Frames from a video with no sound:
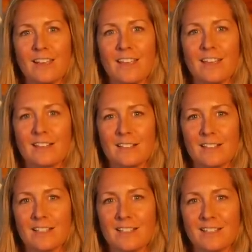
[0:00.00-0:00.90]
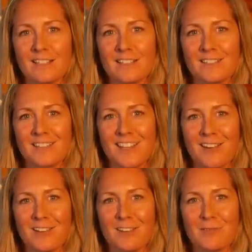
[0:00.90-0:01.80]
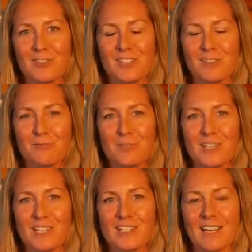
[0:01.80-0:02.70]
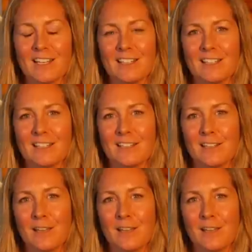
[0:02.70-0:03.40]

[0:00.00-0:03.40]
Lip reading: And it was just really exciting and